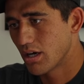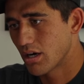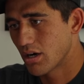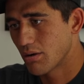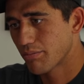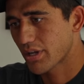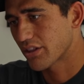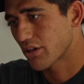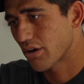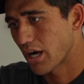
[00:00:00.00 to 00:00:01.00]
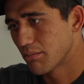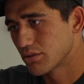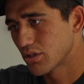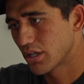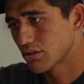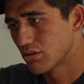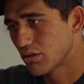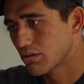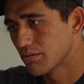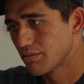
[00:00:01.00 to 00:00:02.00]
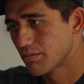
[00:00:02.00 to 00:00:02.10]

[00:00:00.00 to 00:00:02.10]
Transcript: um, got the grab, so that's cool.